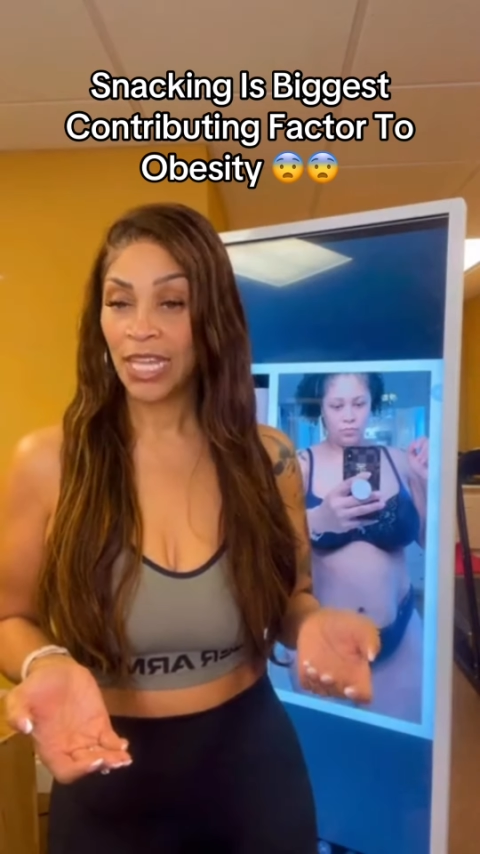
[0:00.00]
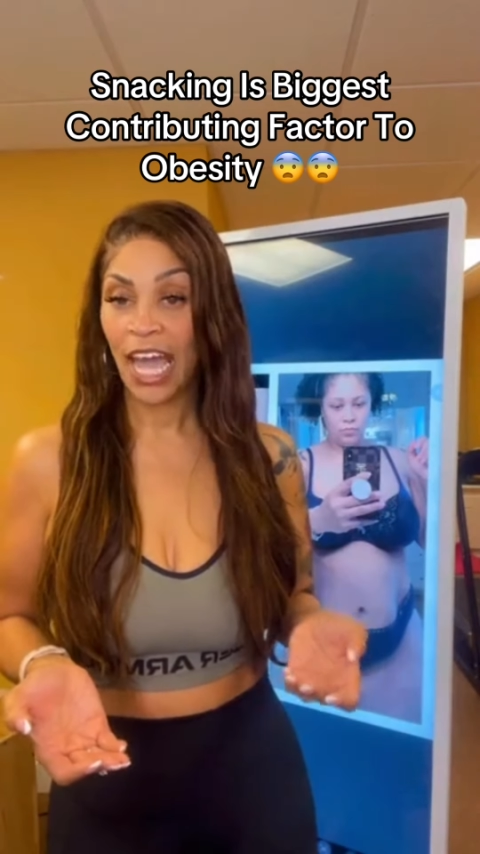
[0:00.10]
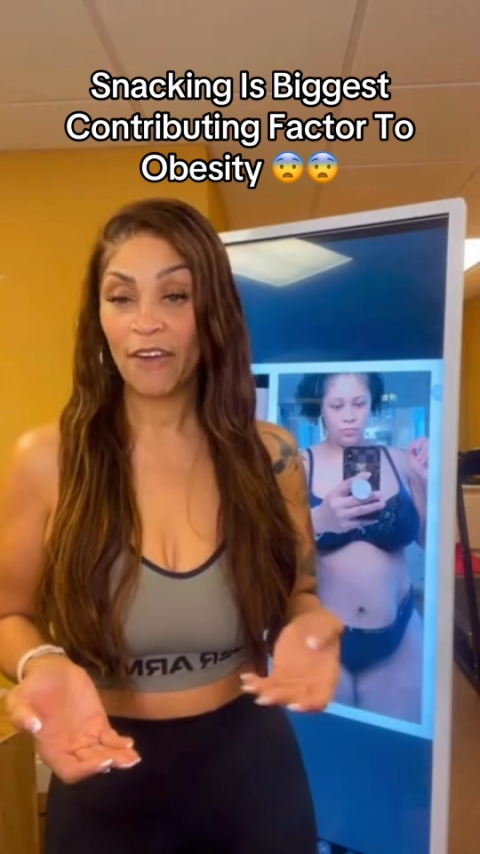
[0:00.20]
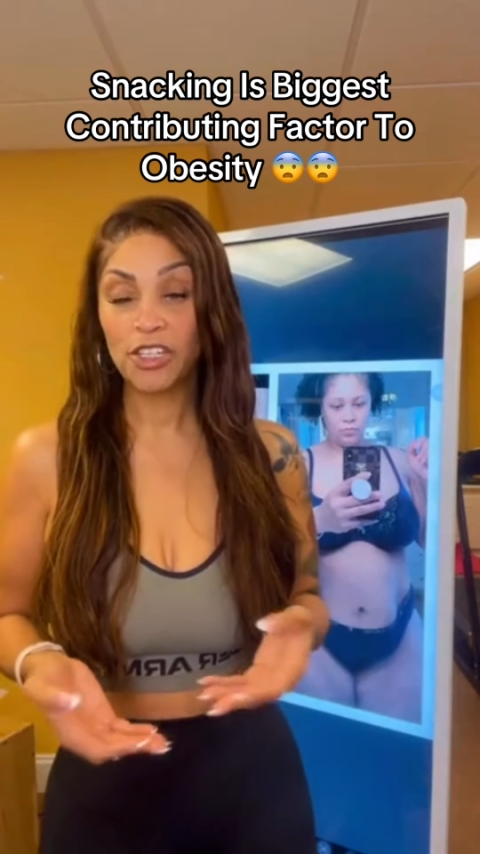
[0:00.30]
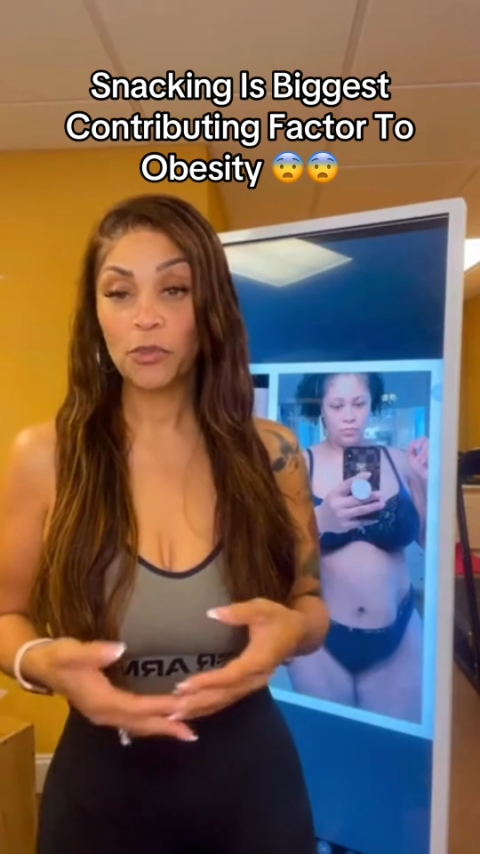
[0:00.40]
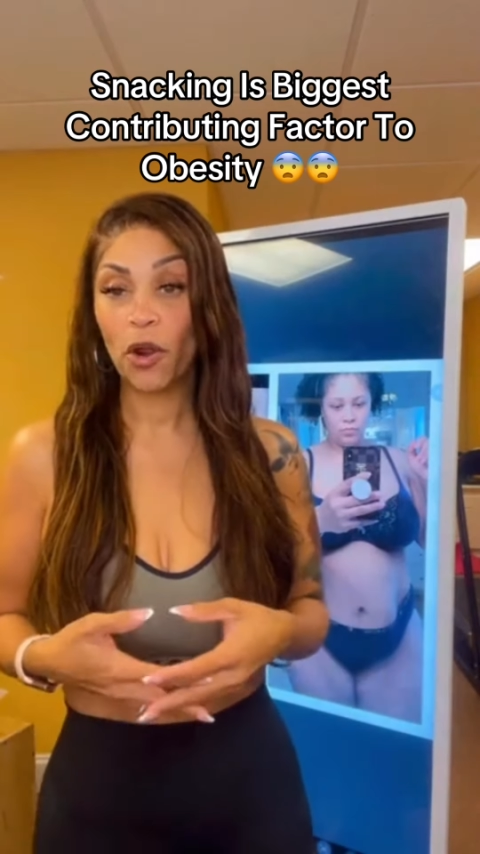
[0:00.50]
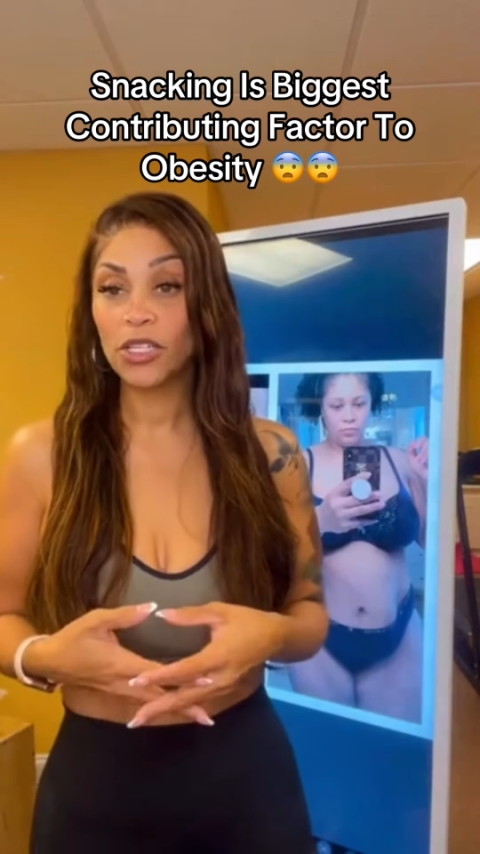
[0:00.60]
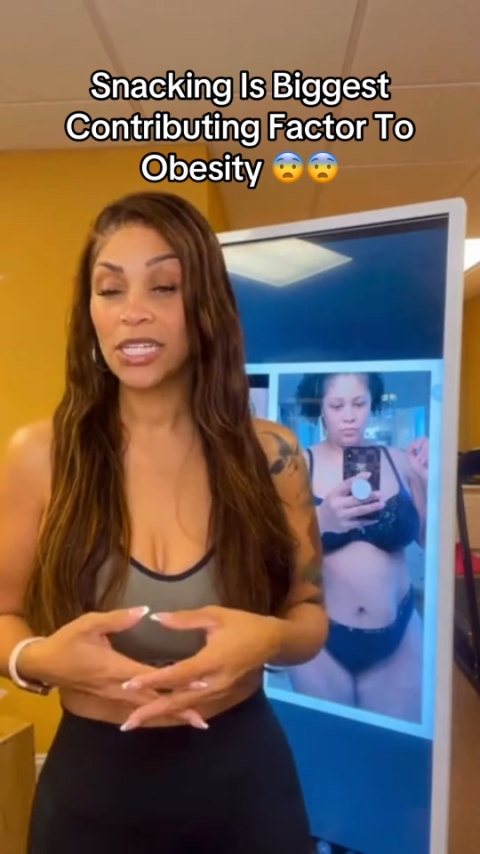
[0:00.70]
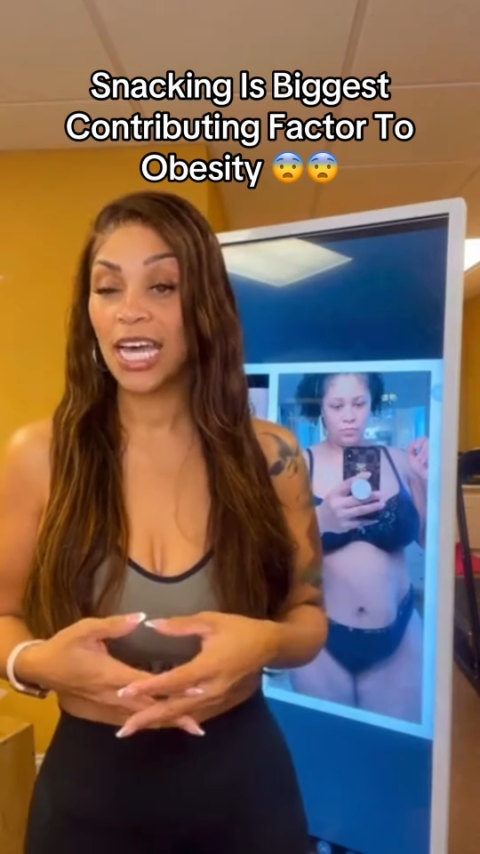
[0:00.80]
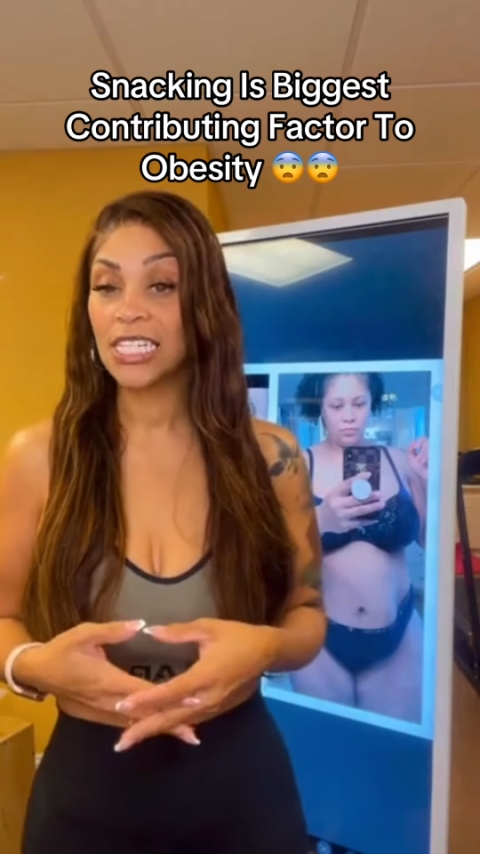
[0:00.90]
The average
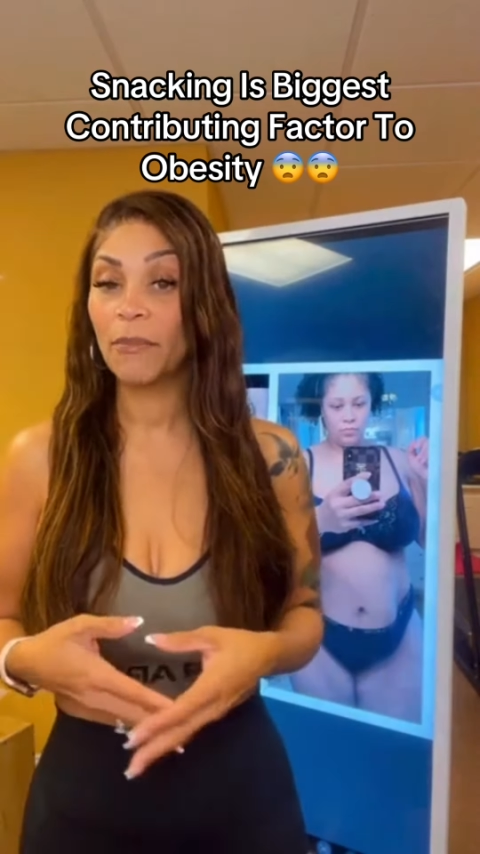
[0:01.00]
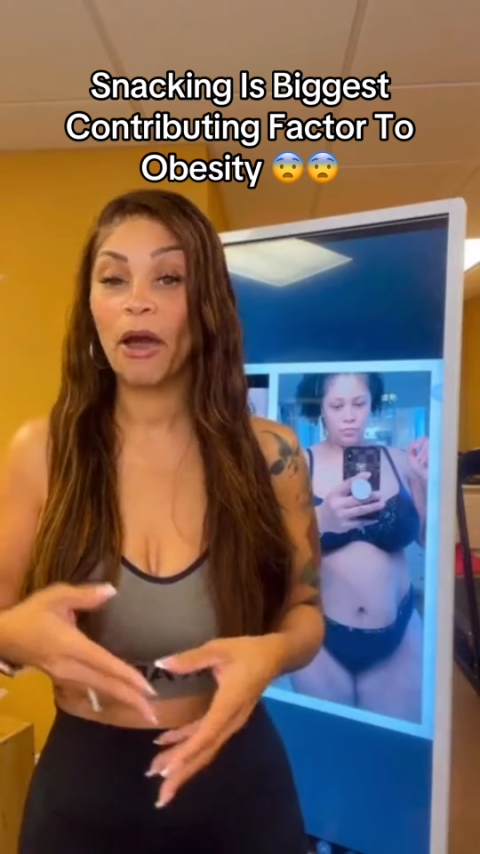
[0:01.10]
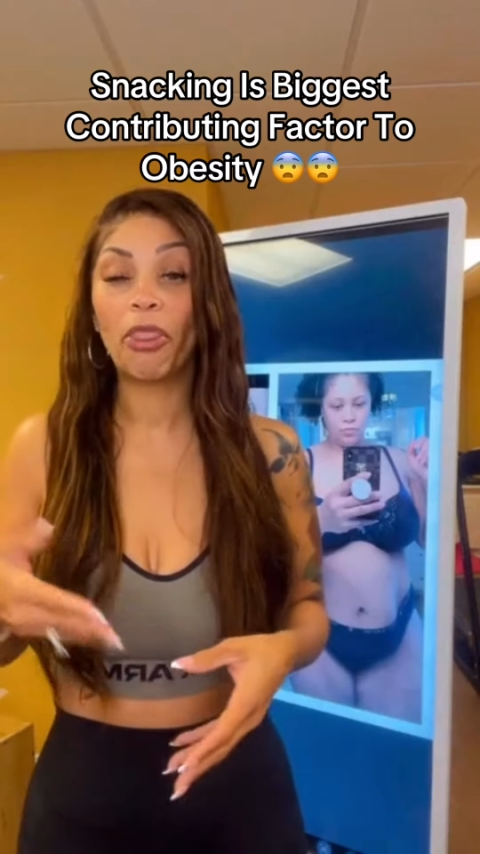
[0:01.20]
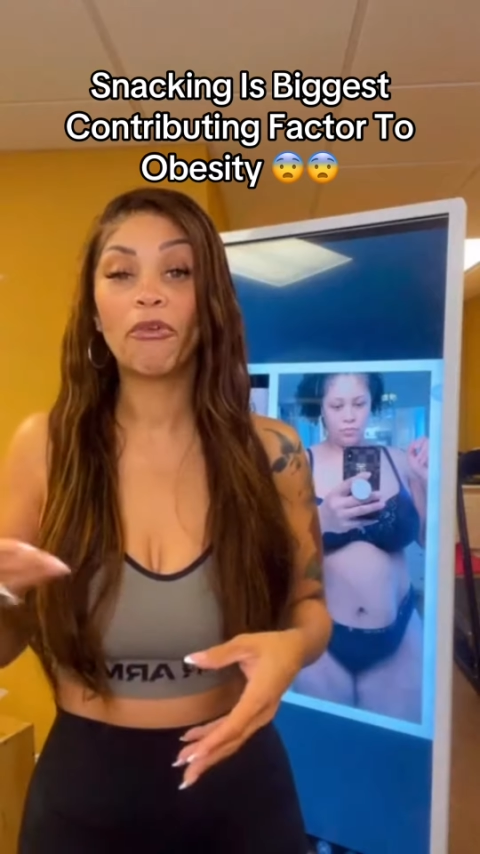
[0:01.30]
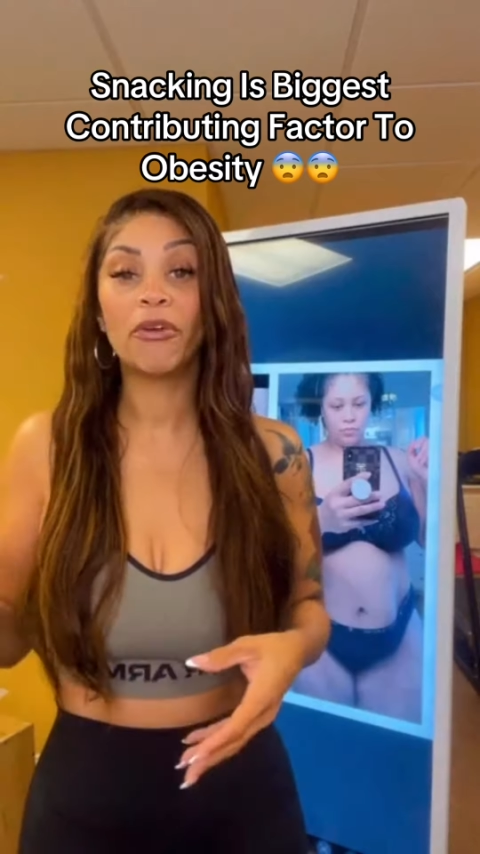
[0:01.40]
person has about